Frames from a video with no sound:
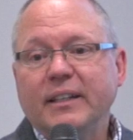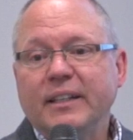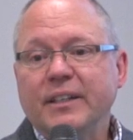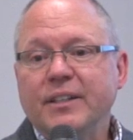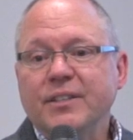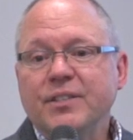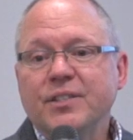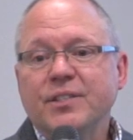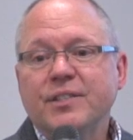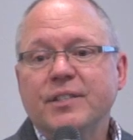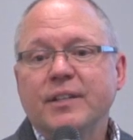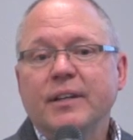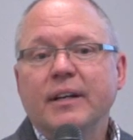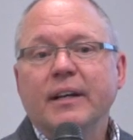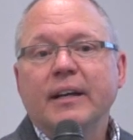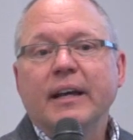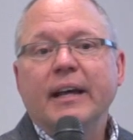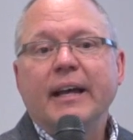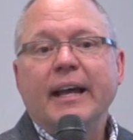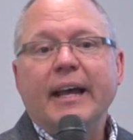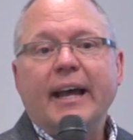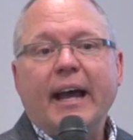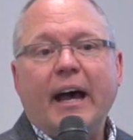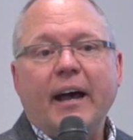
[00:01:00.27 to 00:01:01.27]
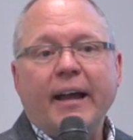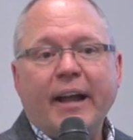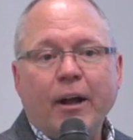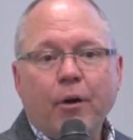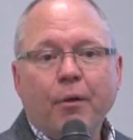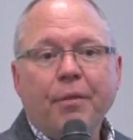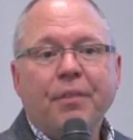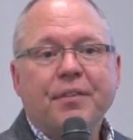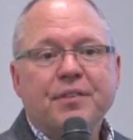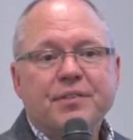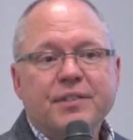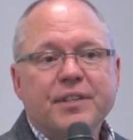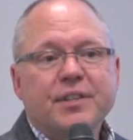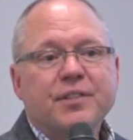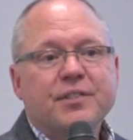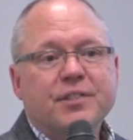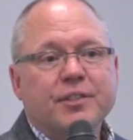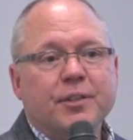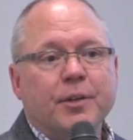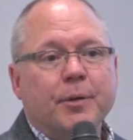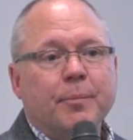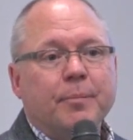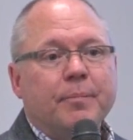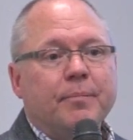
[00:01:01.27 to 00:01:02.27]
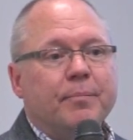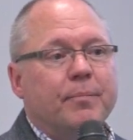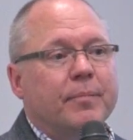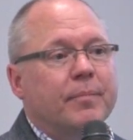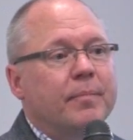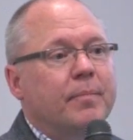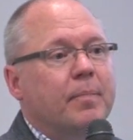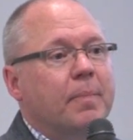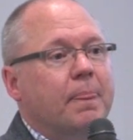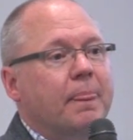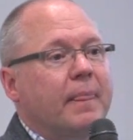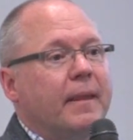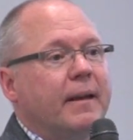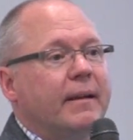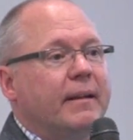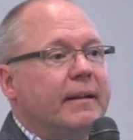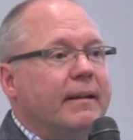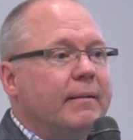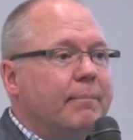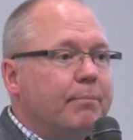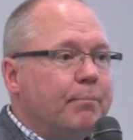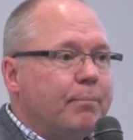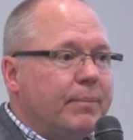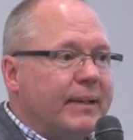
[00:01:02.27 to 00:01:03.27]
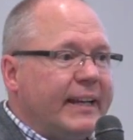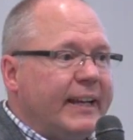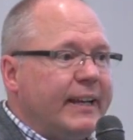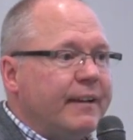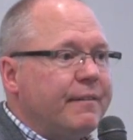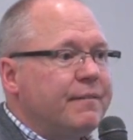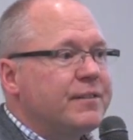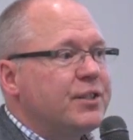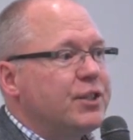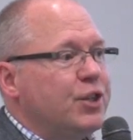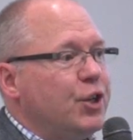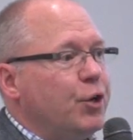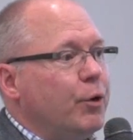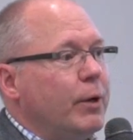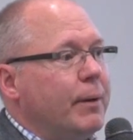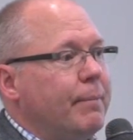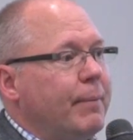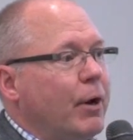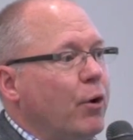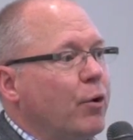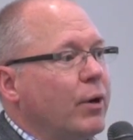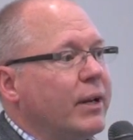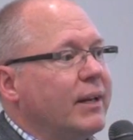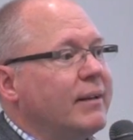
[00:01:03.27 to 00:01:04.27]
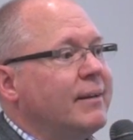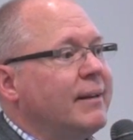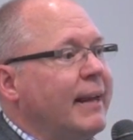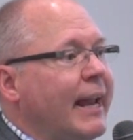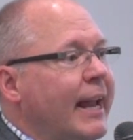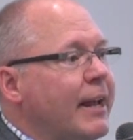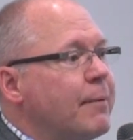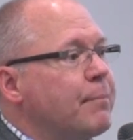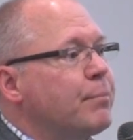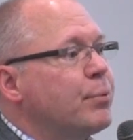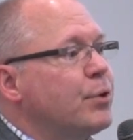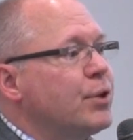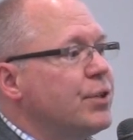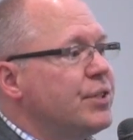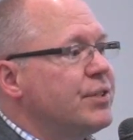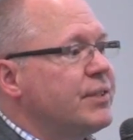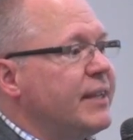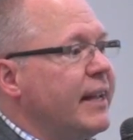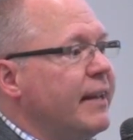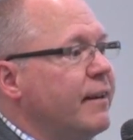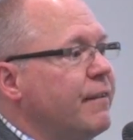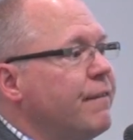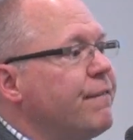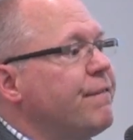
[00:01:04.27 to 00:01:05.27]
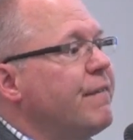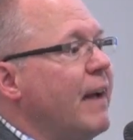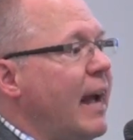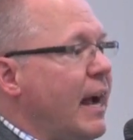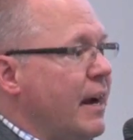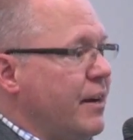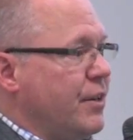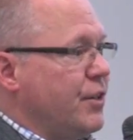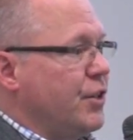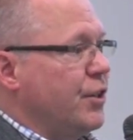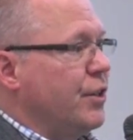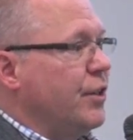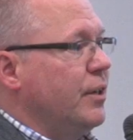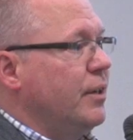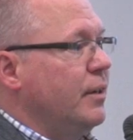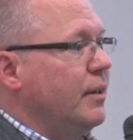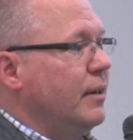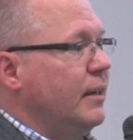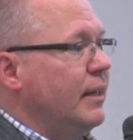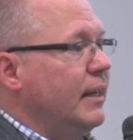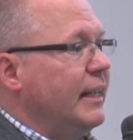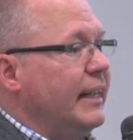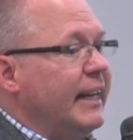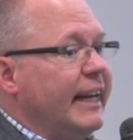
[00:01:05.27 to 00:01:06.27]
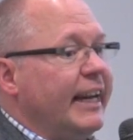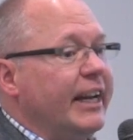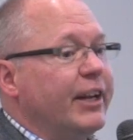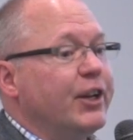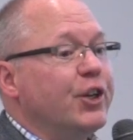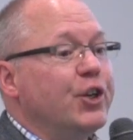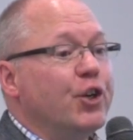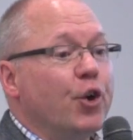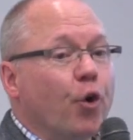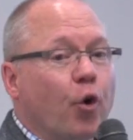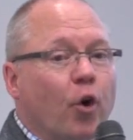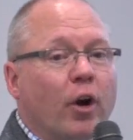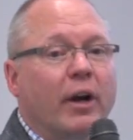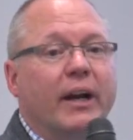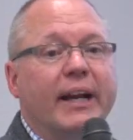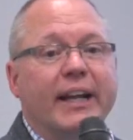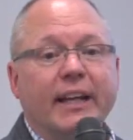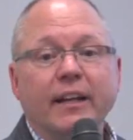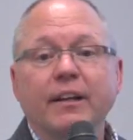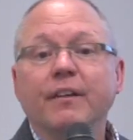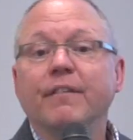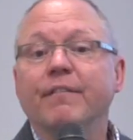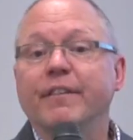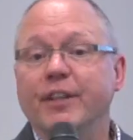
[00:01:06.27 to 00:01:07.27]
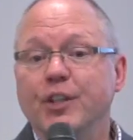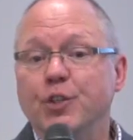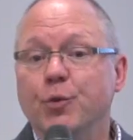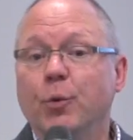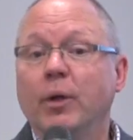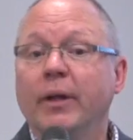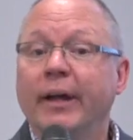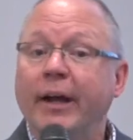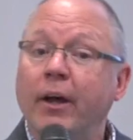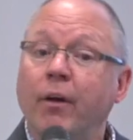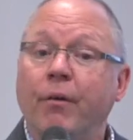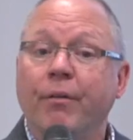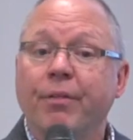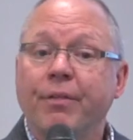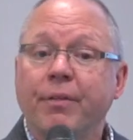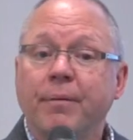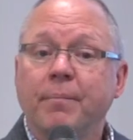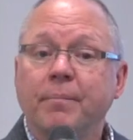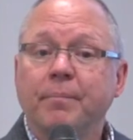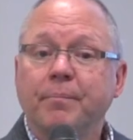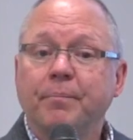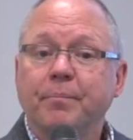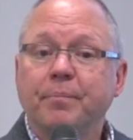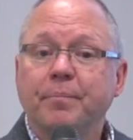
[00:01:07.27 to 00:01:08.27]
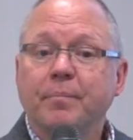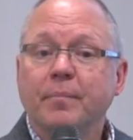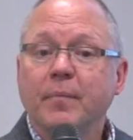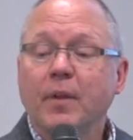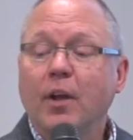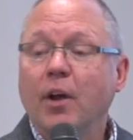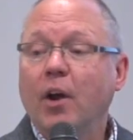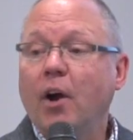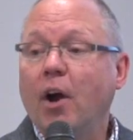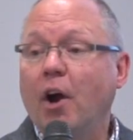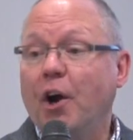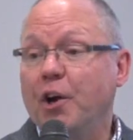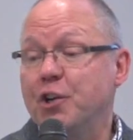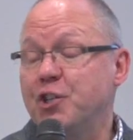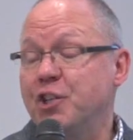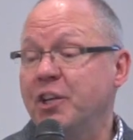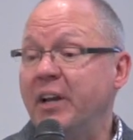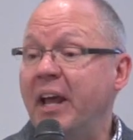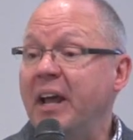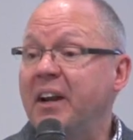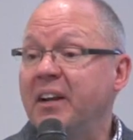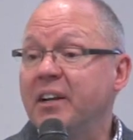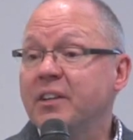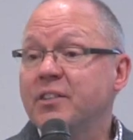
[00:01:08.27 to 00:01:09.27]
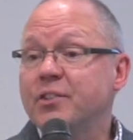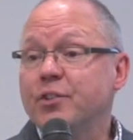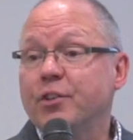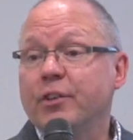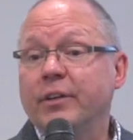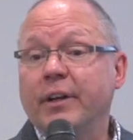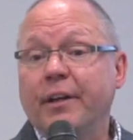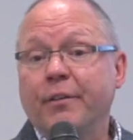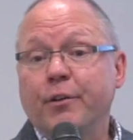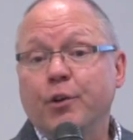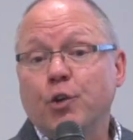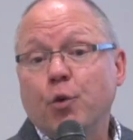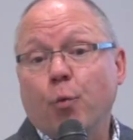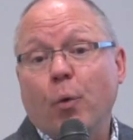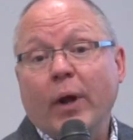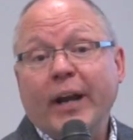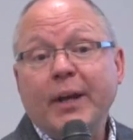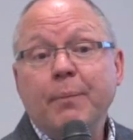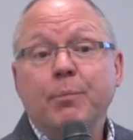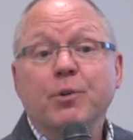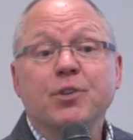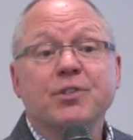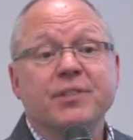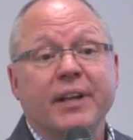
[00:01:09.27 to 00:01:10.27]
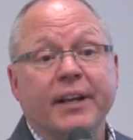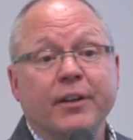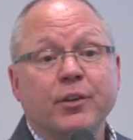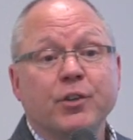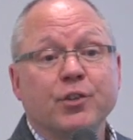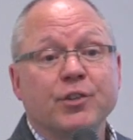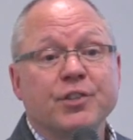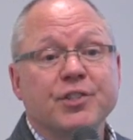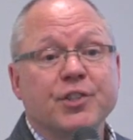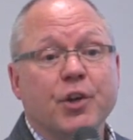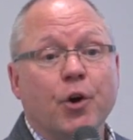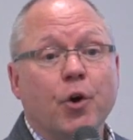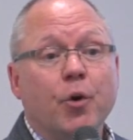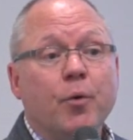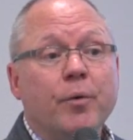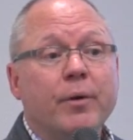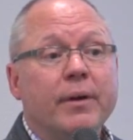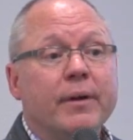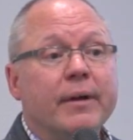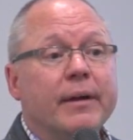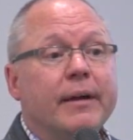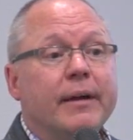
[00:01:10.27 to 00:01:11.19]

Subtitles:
is, a health system gives you about a 10% factor in your individual health. Our genetics are another 20% or so.